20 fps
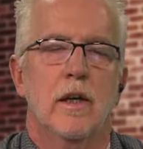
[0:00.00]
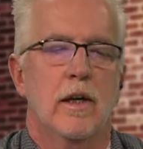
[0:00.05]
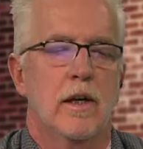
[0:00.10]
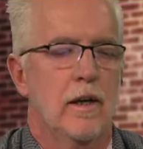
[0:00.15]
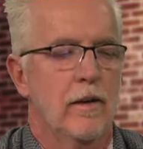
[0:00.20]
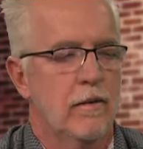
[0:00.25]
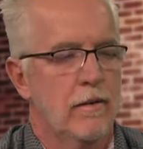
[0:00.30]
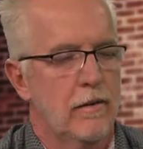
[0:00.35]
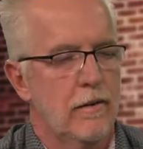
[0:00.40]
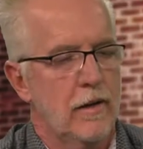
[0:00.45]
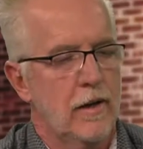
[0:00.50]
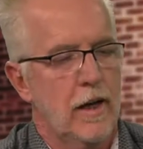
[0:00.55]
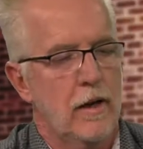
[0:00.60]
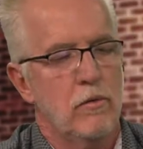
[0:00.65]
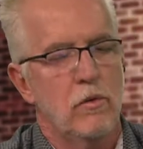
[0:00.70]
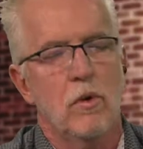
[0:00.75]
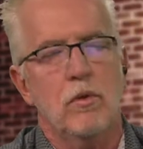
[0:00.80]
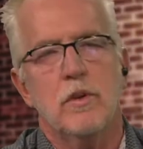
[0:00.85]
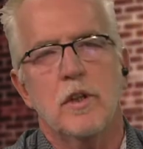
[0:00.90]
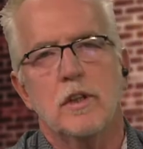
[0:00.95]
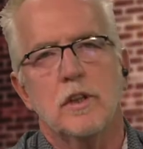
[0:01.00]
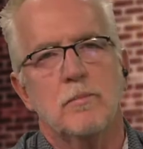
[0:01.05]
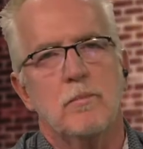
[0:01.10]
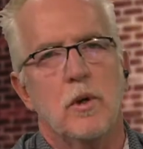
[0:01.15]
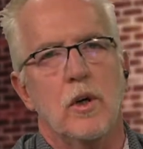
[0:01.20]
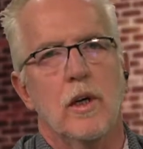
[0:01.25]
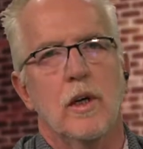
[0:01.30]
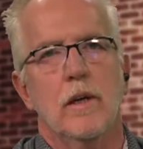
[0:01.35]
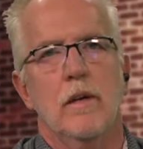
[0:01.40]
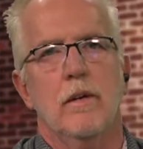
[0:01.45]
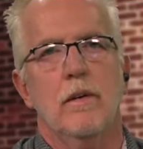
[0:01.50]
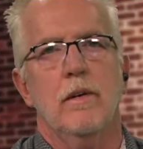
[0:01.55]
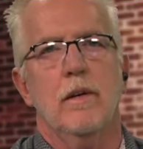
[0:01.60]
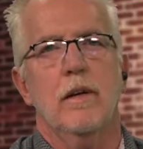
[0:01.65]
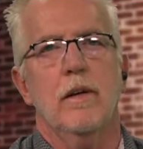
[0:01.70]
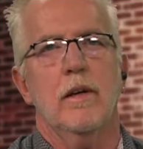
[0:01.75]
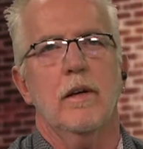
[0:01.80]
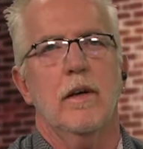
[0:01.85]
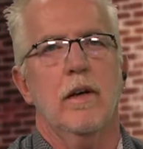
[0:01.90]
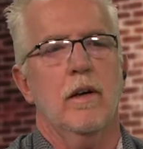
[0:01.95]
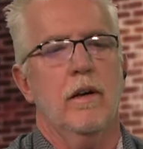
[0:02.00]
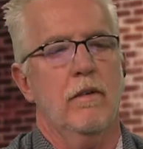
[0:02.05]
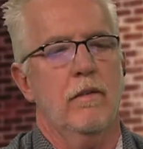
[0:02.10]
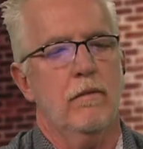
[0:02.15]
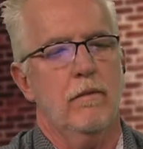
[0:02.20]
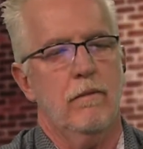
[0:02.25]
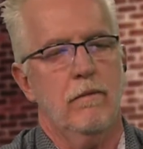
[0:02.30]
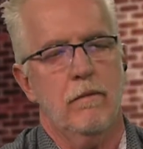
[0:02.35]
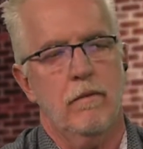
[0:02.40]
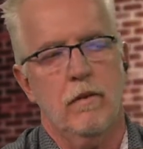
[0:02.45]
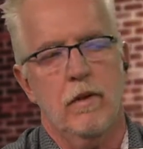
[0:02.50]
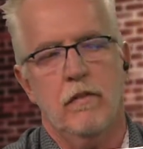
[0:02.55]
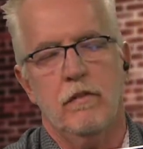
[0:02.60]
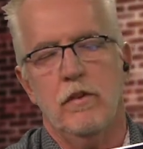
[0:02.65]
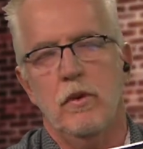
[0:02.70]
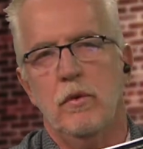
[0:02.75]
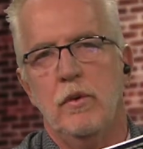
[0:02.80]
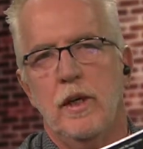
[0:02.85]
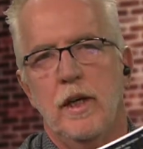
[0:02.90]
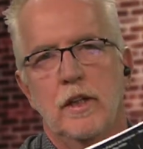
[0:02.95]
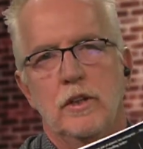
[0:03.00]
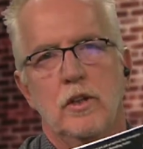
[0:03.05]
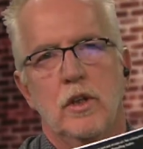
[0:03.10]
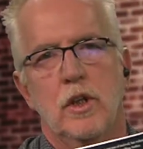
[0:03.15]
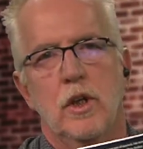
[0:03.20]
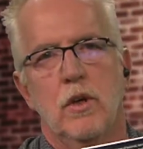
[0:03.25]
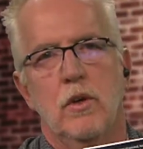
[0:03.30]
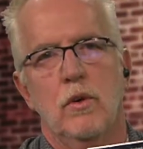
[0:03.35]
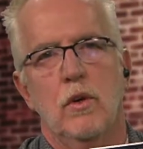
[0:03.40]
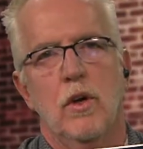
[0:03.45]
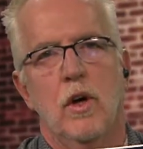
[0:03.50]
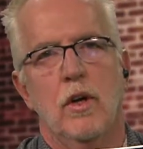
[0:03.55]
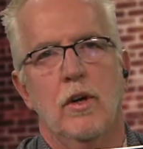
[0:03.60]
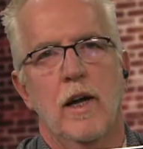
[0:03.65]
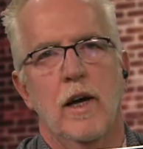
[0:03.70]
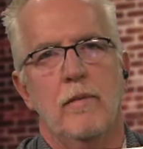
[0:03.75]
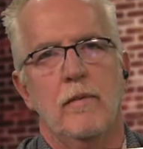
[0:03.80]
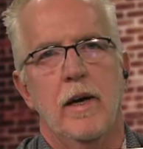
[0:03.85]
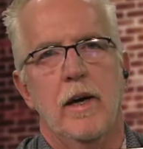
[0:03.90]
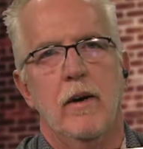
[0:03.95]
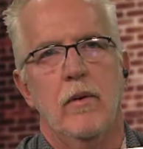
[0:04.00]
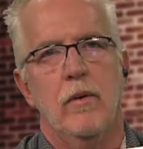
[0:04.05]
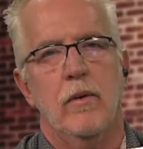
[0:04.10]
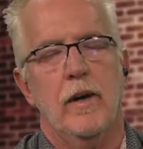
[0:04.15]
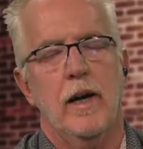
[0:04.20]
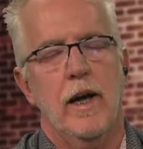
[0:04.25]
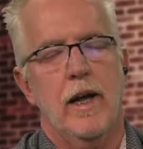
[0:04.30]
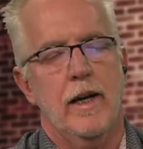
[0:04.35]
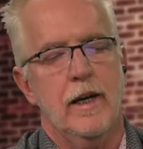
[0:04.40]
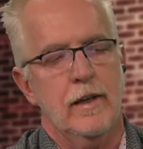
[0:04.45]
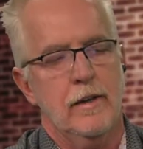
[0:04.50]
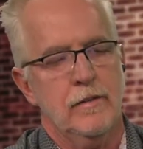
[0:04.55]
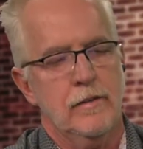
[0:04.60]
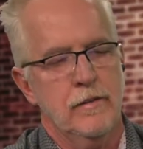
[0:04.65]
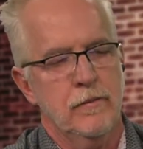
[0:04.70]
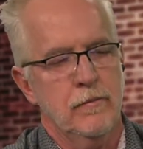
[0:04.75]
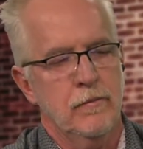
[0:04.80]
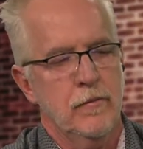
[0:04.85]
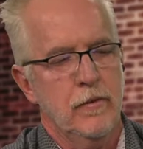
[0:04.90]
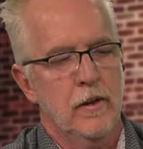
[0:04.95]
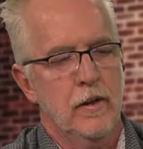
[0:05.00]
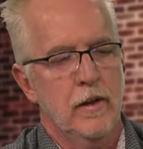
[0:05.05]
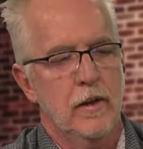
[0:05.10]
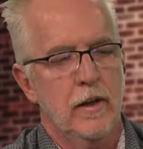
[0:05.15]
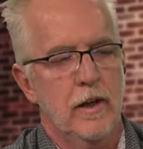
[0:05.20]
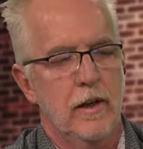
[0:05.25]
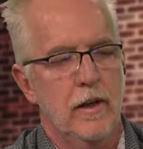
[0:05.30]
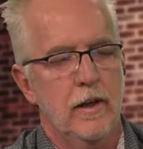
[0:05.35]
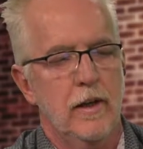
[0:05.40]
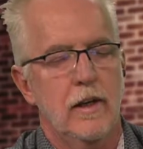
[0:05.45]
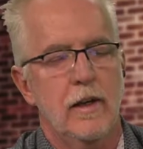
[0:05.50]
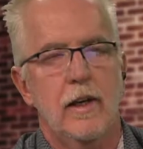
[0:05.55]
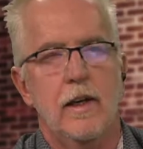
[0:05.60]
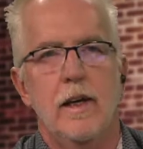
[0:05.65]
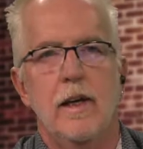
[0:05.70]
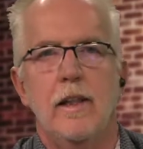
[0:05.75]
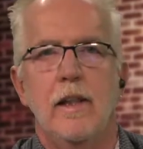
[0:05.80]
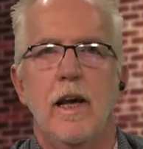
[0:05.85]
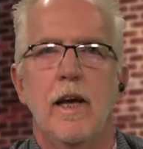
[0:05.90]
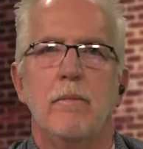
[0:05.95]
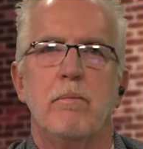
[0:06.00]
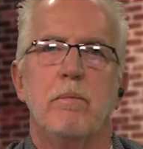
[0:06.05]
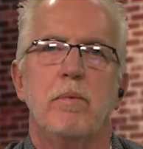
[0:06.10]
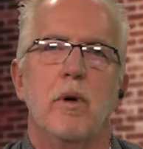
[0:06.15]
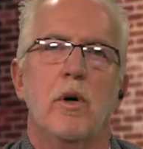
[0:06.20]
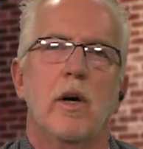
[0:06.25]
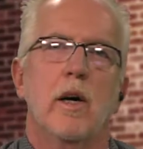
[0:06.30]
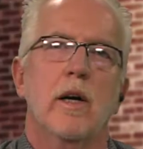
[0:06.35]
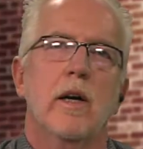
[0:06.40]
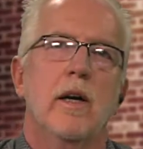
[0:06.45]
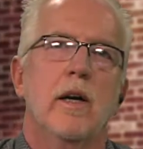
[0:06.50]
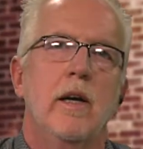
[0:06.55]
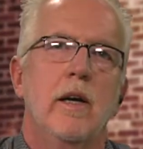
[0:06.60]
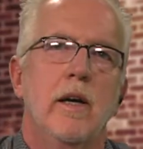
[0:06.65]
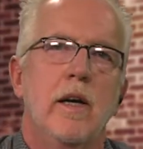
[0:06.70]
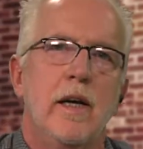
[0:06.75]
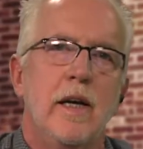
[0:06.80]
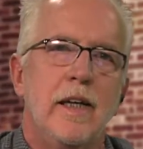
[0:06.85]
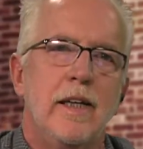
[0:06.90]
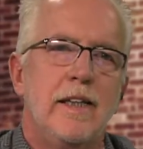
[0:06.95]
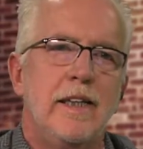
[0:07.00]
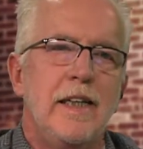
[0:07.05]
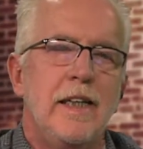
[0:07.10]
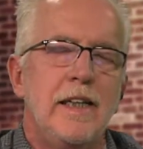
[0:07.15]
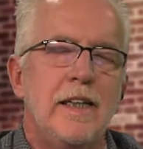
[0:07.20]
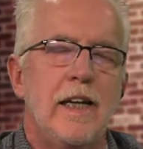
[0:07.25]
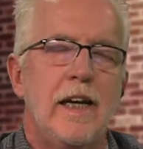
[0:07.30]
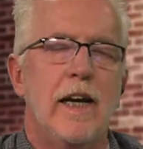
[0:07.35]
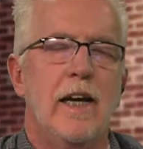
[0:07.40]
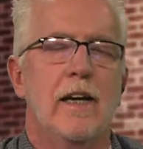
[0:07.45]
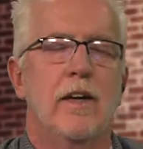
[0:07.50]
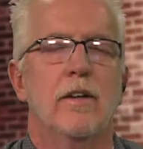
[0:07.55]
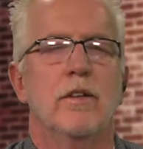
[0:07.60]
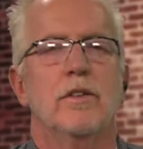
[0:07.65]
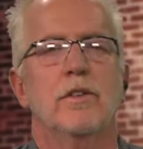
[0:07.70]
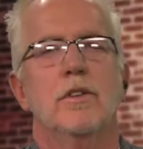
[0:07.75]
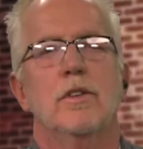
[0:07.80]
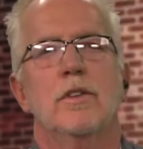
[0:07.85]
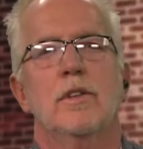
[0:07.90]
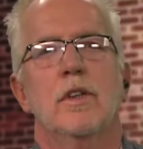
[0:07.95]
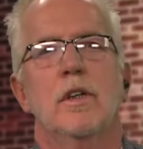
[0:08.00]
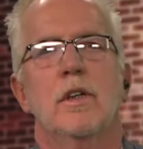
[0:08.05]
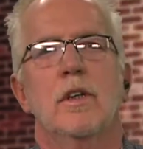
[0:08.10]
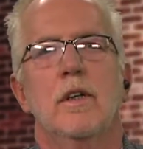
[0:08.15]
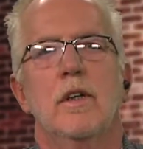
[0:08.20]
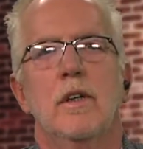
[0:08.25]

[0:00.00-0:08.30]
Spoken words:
I wrote this book a few years ago called I'm a Heroin Addict, and in that book, it details